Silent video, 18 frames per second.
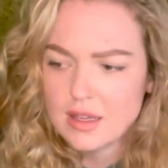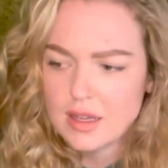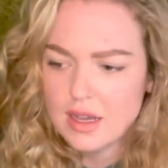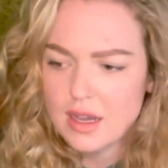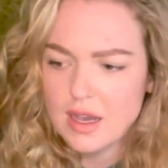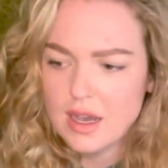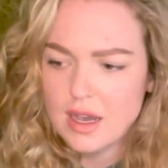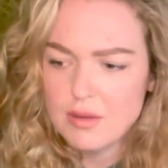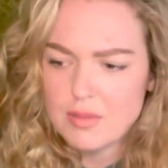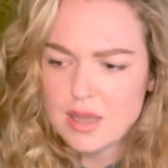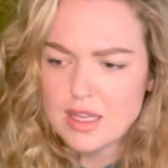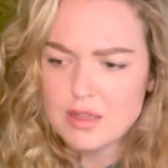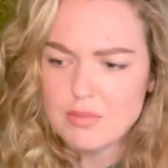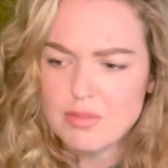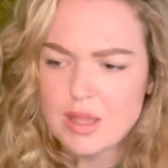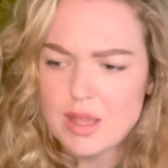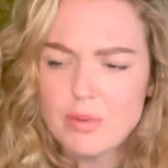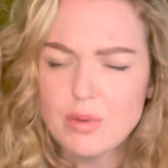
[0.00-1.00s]
And
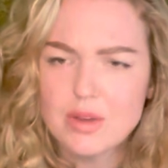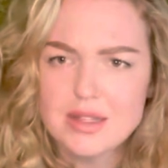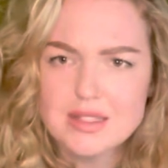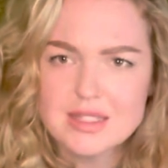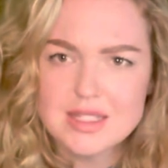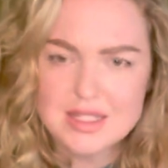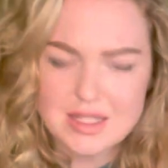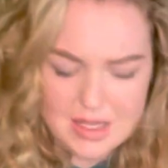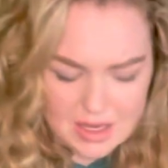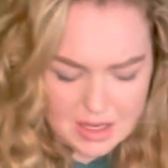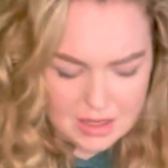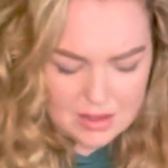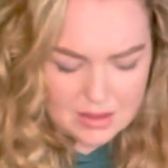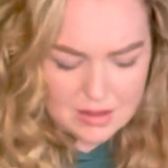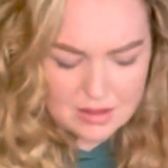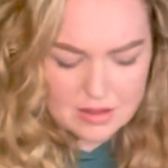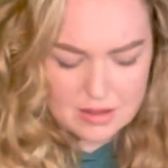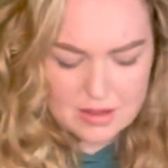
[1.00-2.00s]
people can see it.
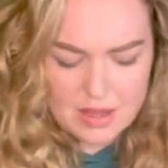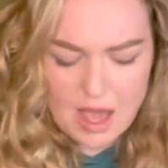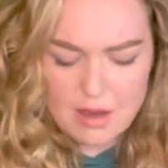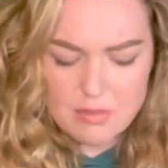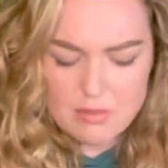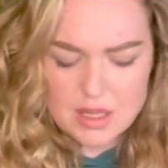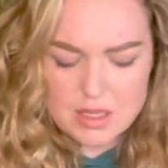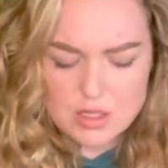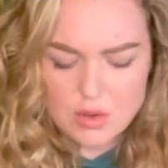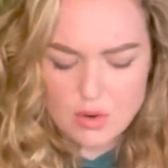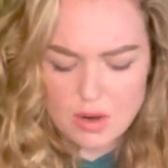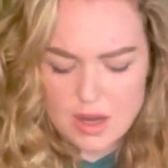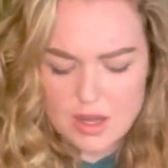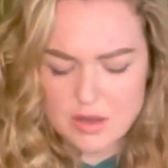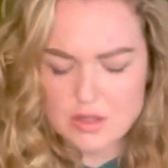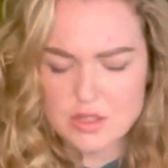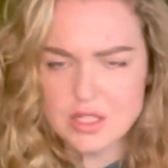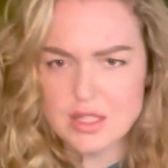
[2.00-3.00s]
That mentor
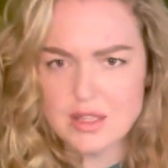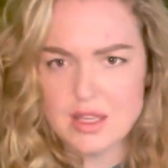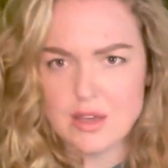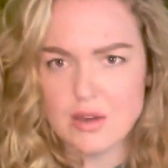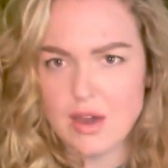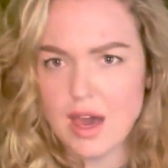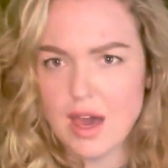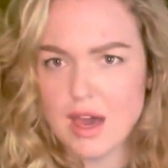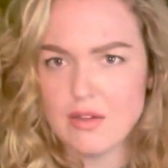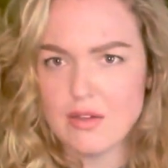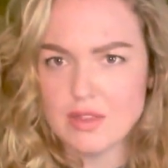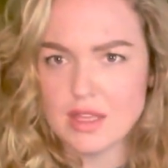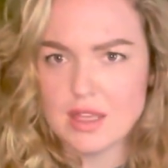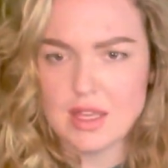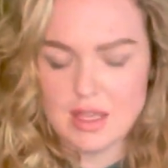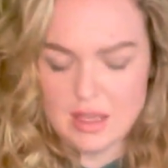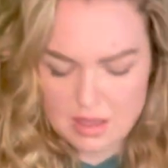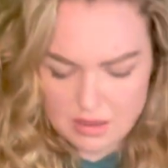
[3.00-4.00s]
energy that you have, the
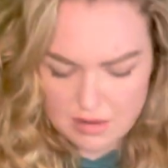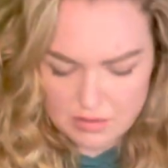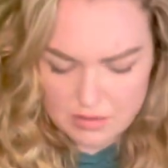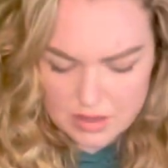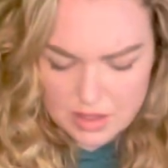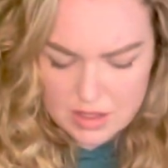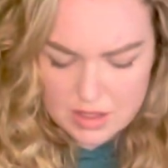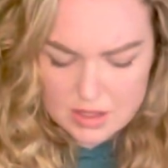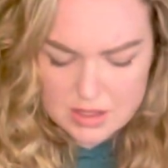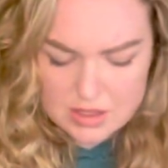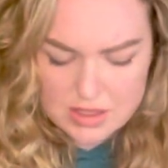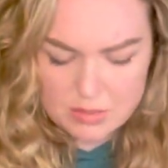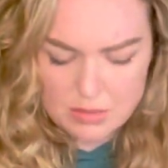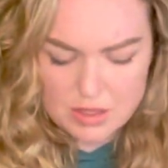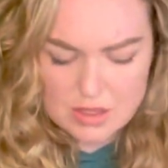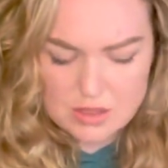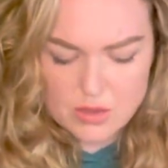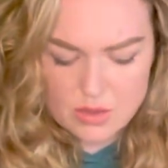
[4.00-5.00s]
King of
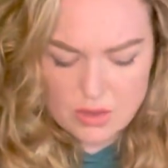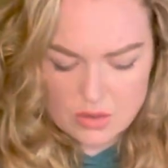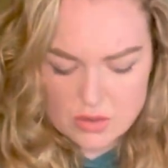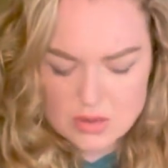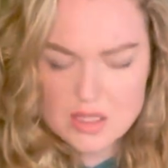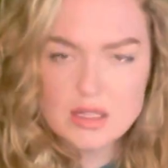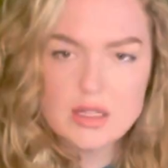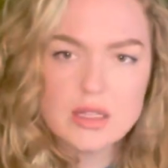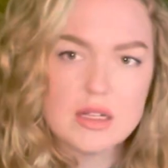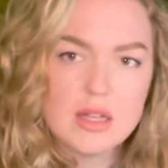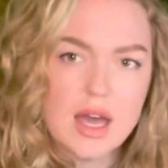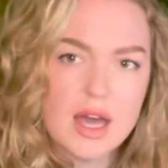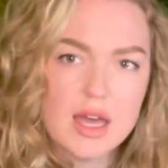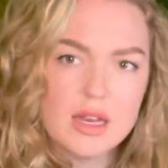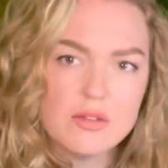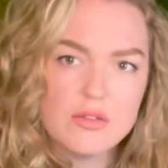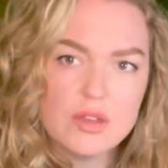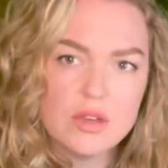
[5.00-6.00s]
somebody who's a little
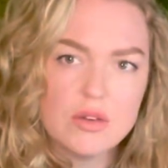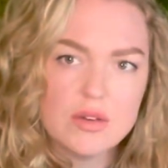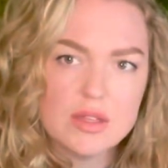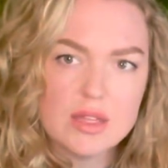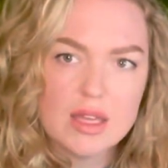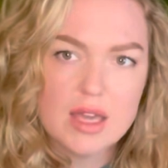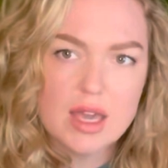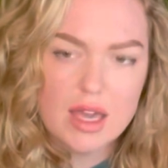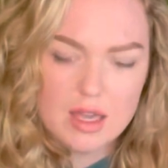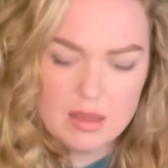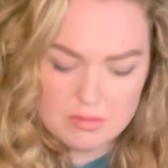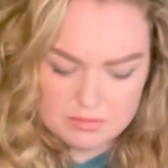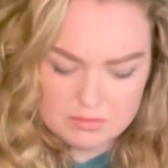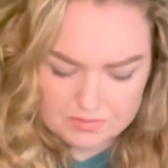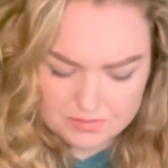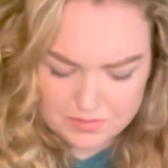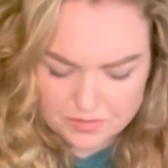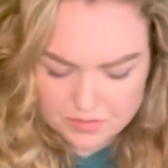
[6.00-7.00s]
ahead of you in the game,
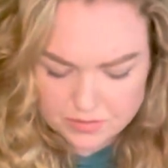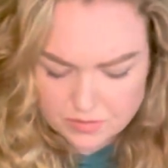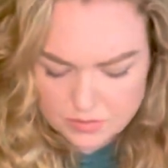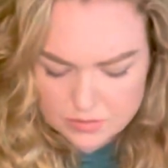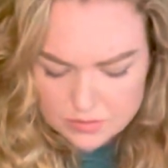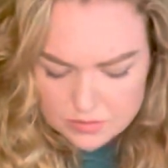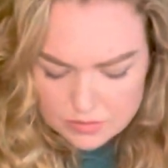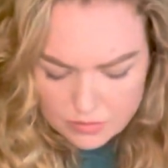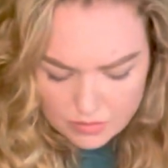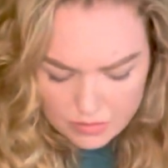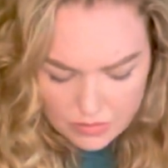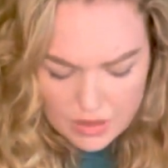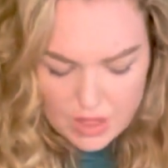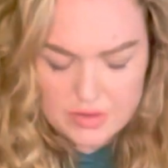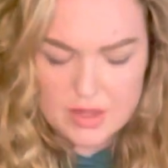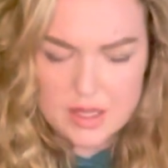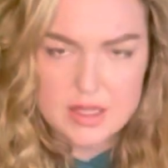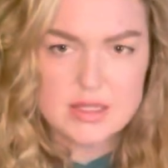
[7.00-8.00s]

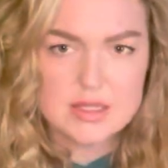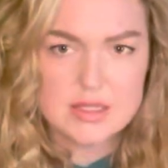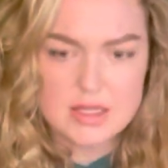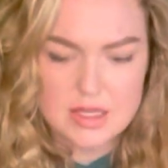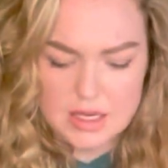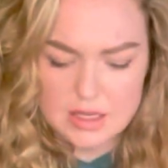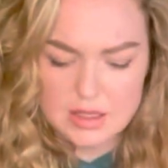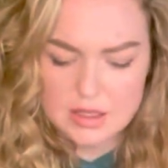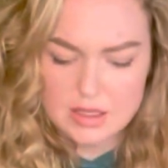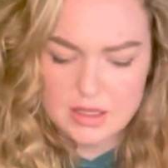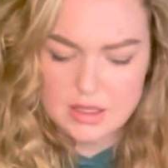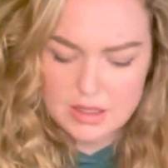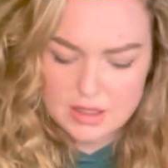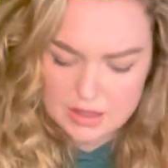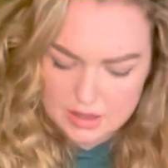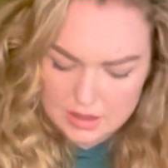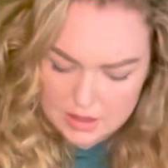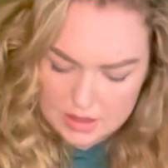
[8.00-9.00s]
they can see it.
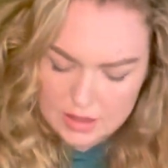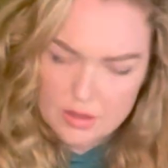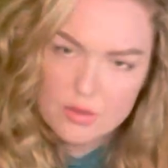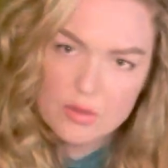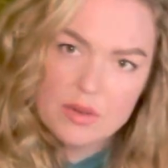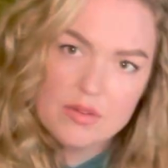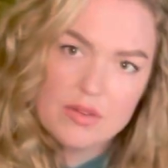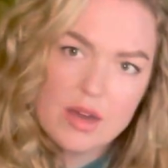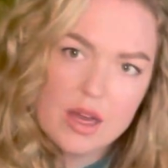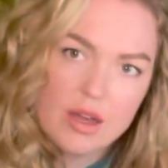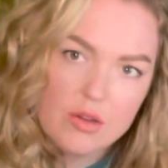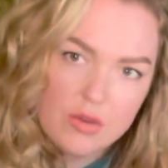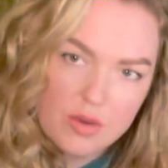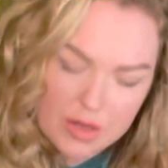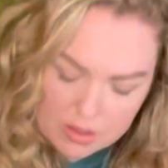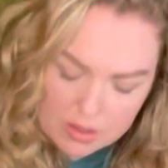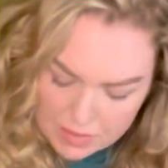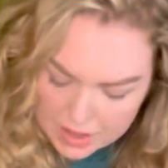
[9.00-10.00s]
We've got
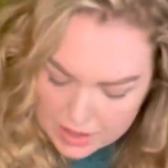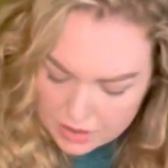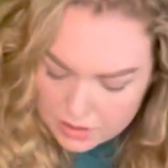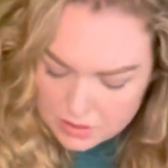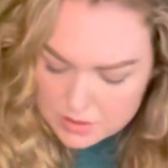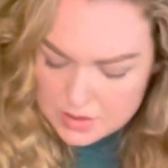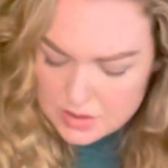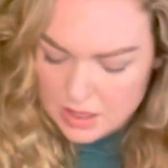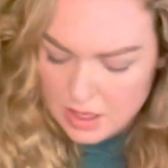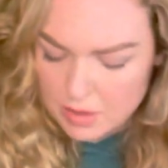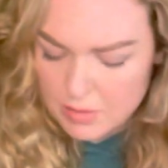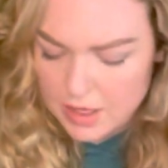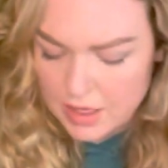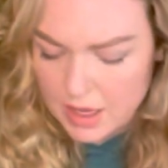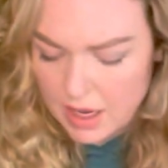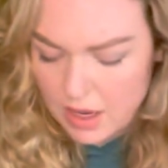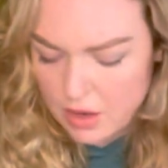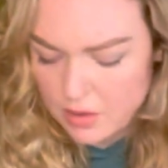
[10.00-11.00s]
Queen of Pentacles coming
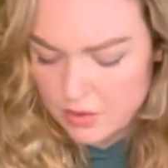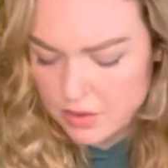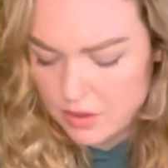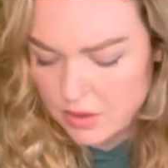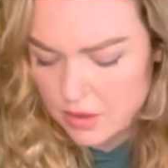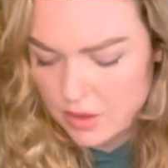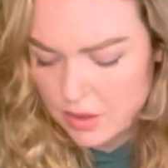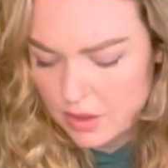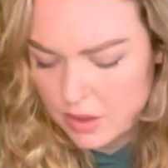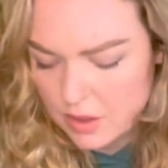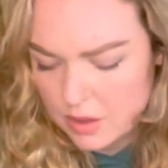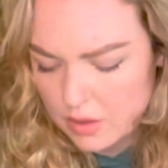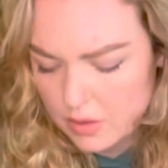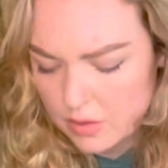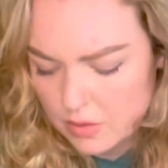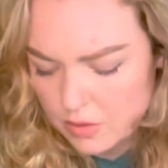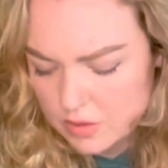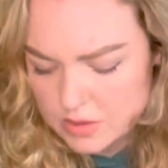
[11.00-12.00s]
out.
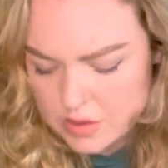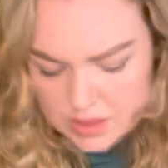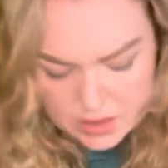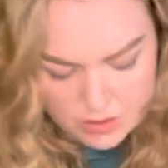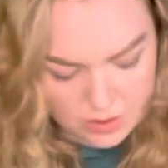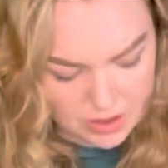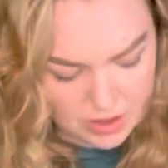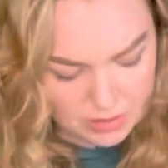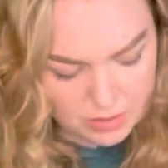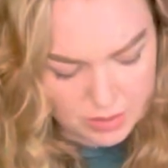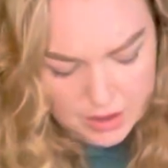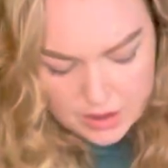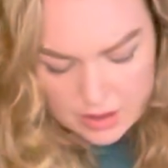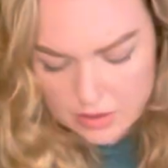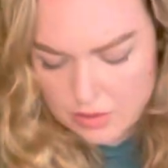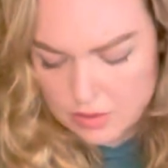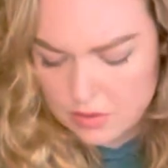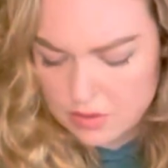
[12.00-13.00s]
What's this Queen of
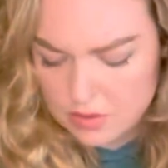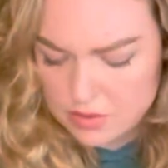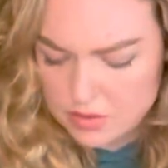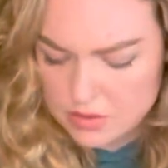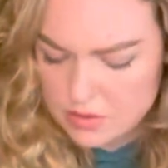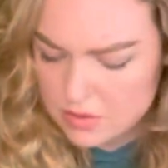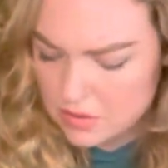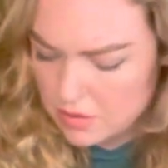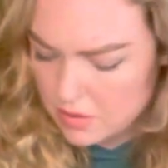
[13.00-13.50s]
Pentacles?